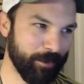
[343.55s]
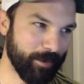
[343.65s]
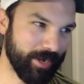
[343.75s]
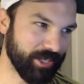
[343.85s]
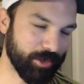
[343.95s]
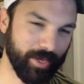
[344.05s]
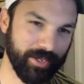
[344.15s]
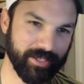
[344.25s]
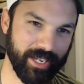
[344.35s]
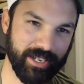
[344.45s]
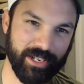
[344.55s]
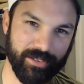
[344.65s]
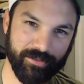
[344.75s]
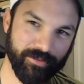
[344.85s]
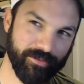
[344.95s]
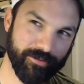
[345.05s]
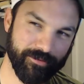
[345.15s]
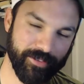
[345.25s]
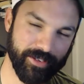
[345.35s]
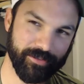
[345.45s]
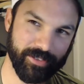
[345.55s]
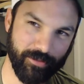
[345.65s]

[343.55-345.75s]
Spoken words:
Whereas the trailer is like, $1,000 to